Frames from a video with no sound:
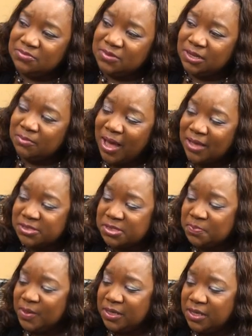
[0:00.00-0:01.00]
when I'm out
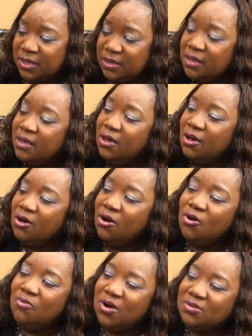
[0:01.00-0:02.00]
speaking,
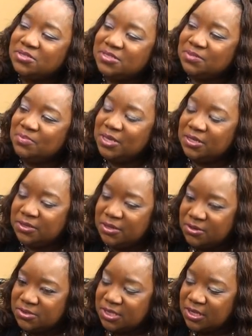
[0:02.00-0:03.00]
who wants to be in a
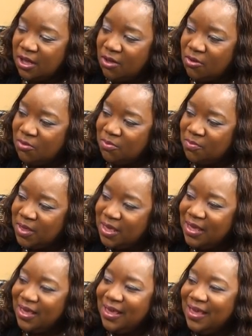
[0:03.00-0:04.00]
nursing home?
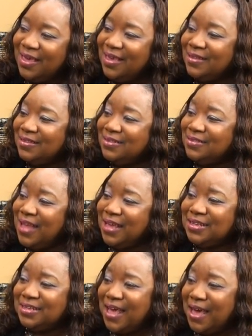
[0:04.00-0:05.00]
And
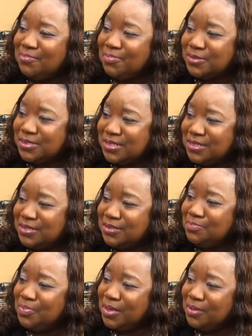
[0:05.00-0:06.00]
99% of the
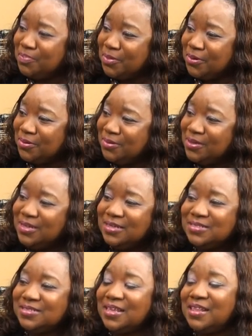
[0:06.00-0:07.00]
people
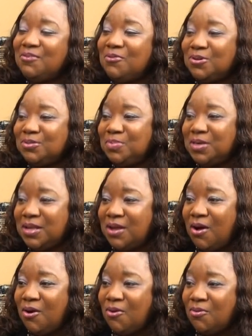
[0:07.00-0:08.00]
say they want to be at
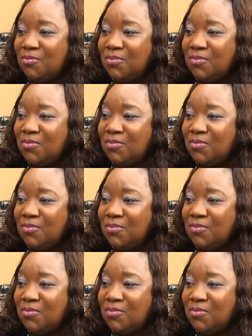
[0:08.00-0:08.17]
home.